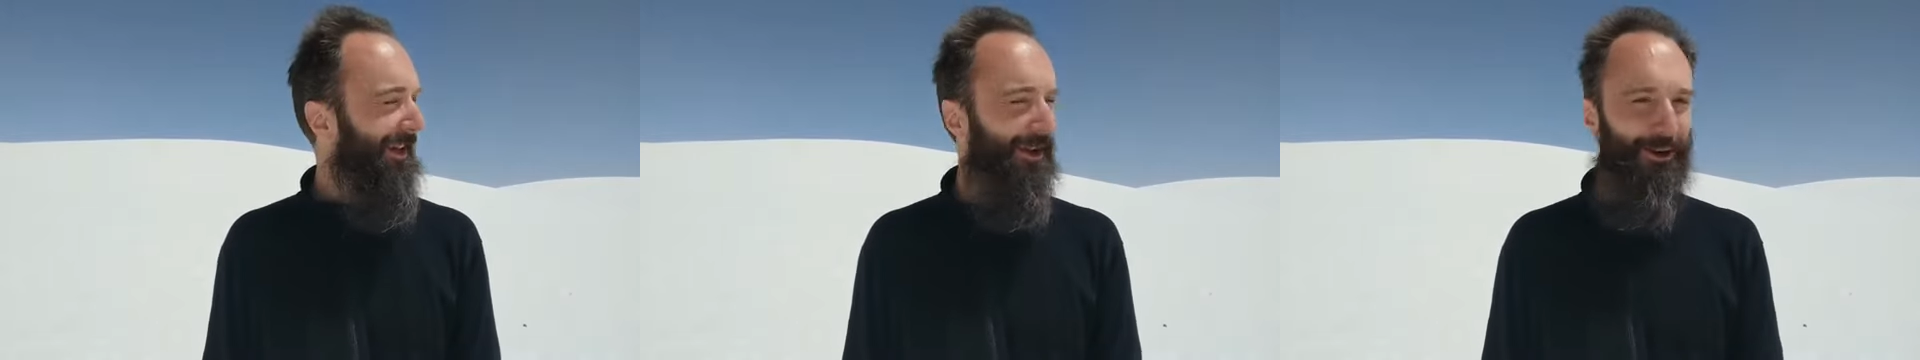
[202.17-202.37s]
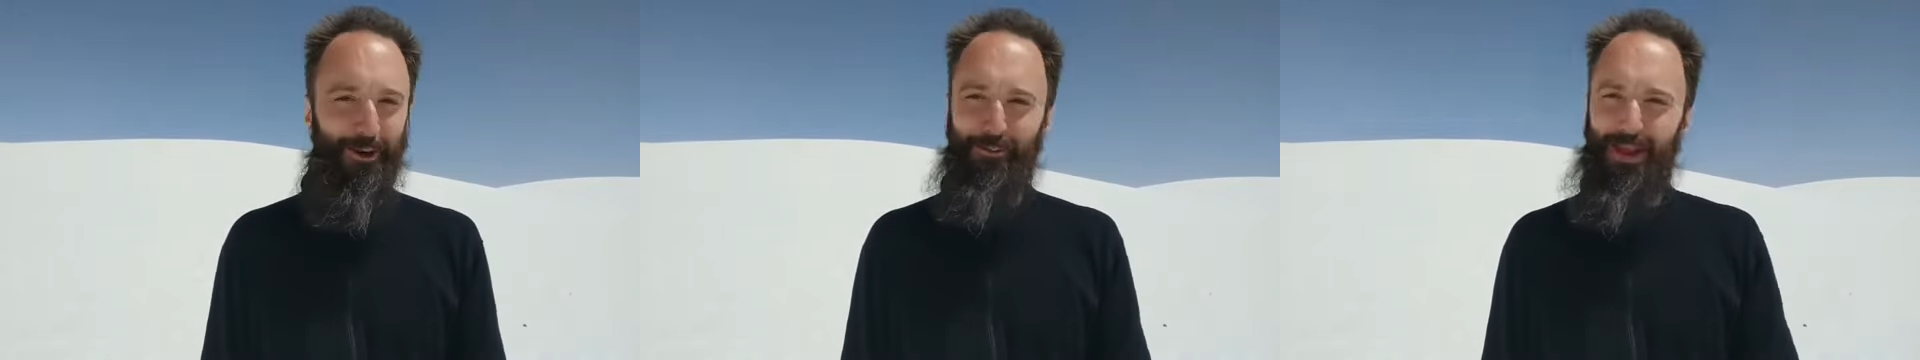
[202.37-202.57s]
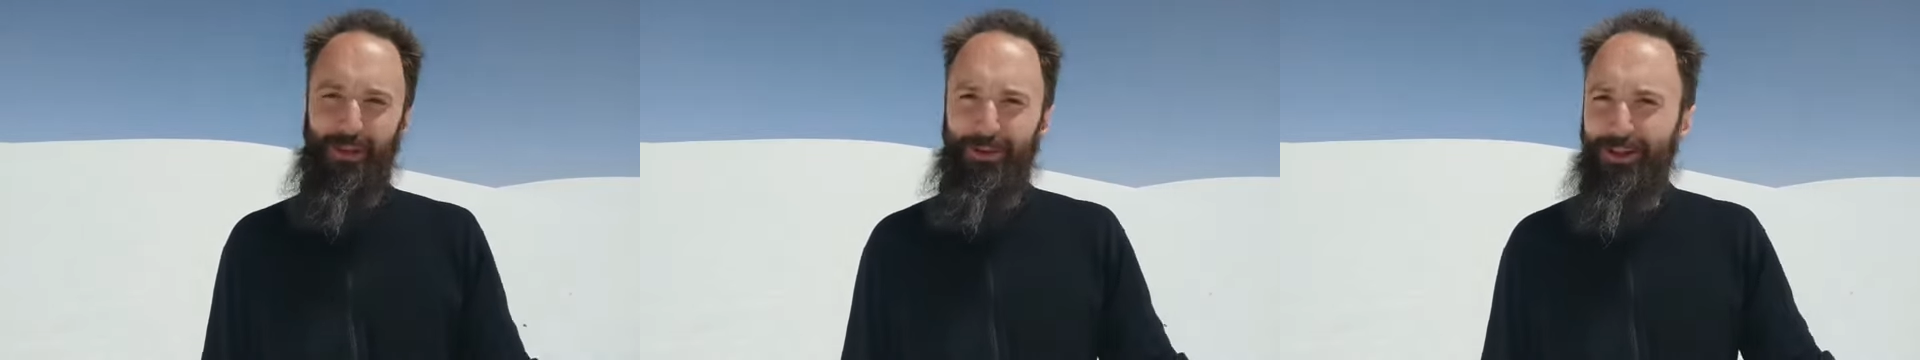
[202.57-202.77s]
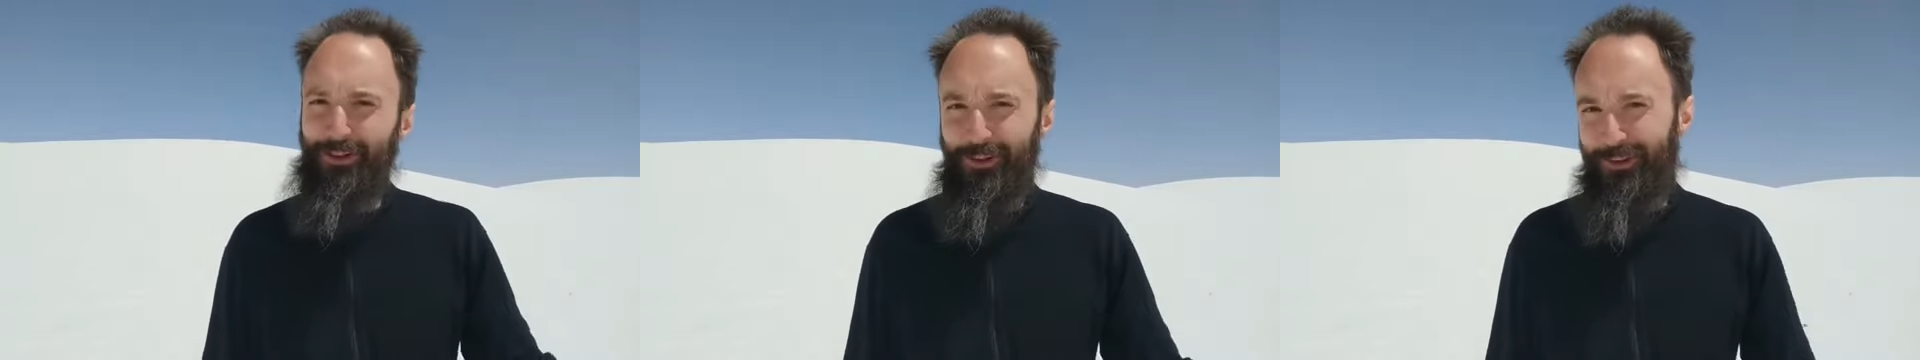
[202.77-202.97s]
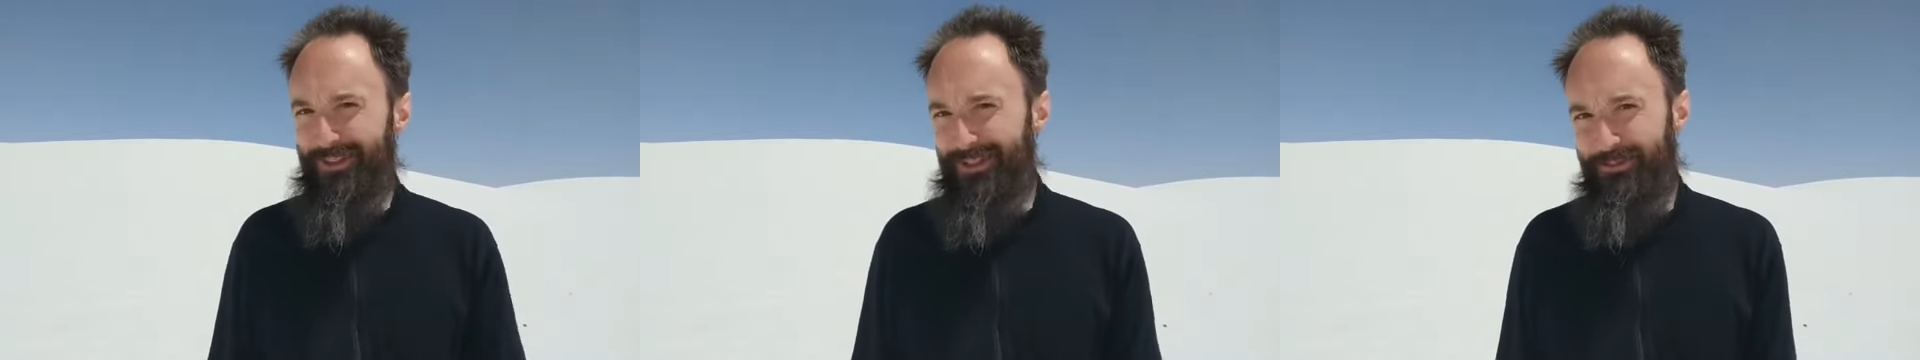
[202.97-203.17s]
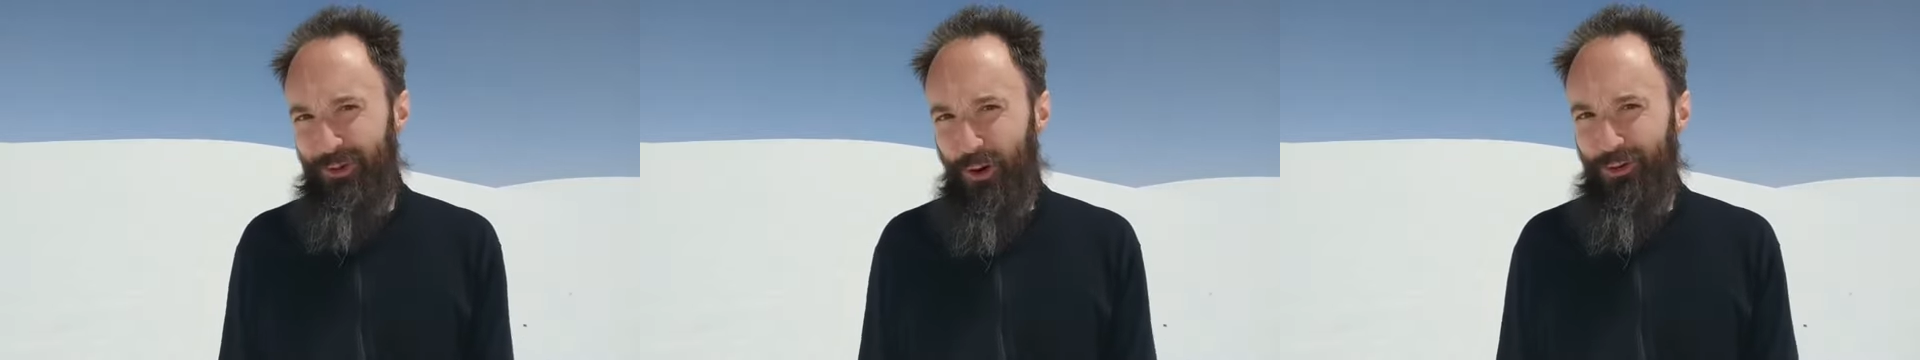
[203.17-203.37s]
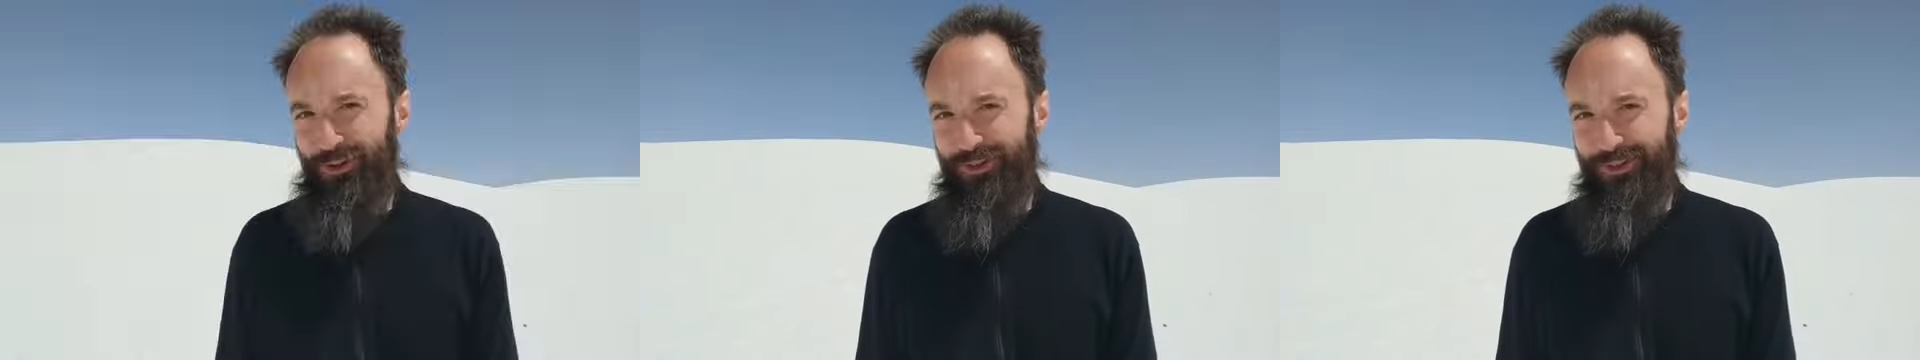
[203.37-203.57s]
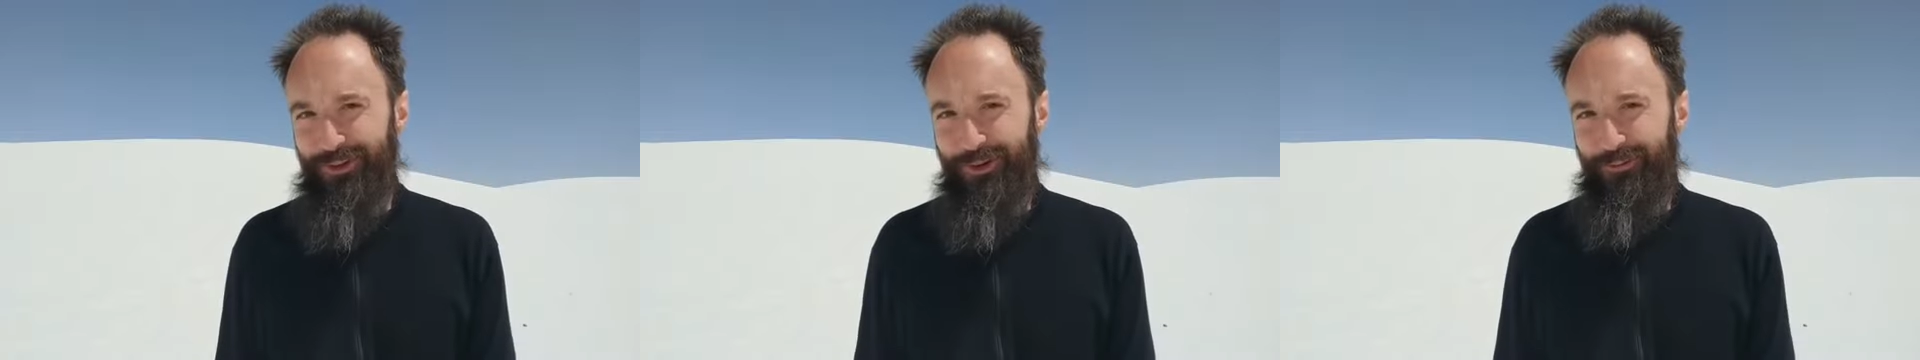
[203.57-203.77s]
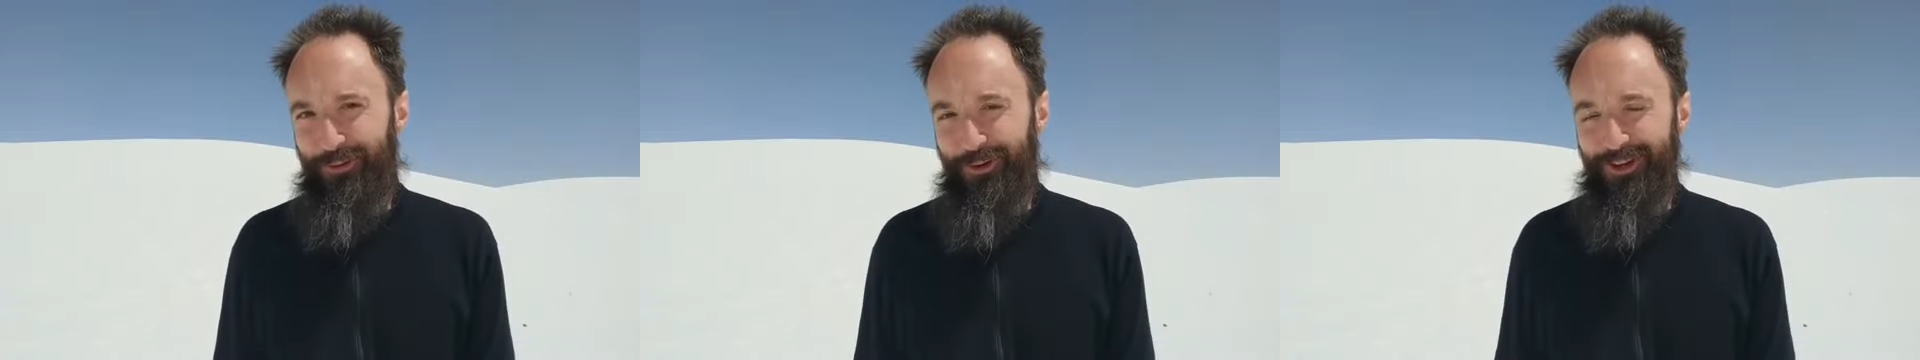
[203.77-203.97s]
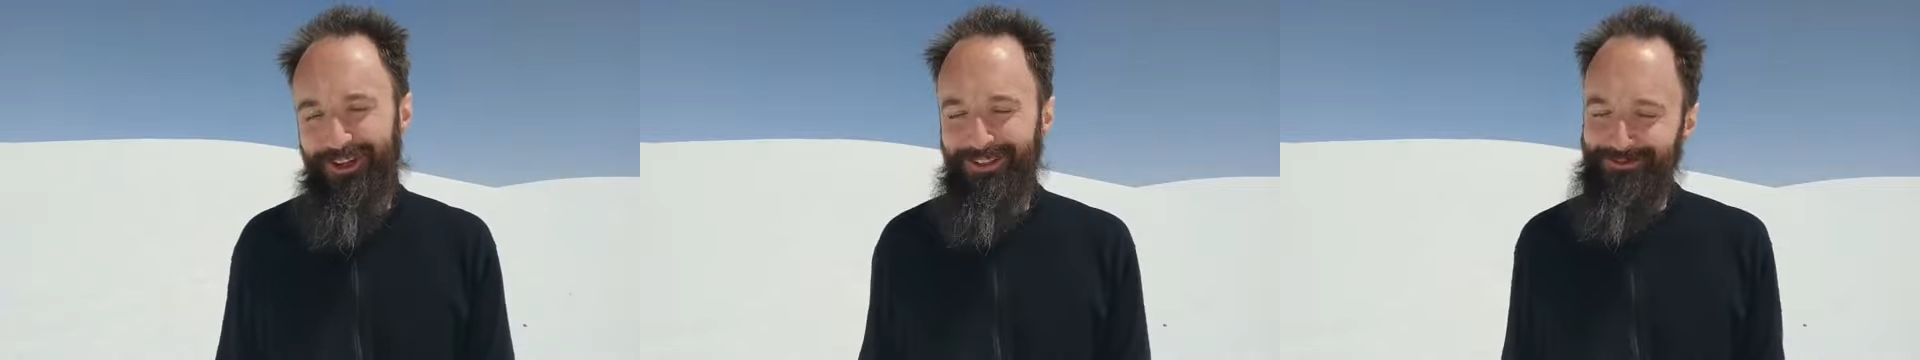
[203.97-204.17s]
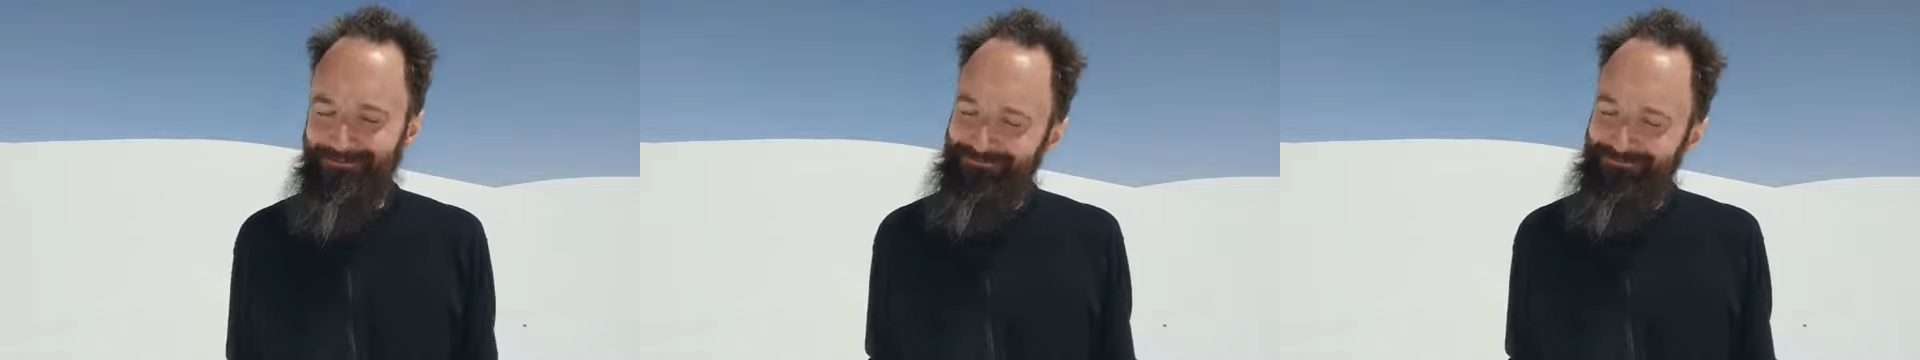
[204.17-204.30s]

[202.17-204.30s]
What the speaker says: don't know, maybe a little exposure's good for you?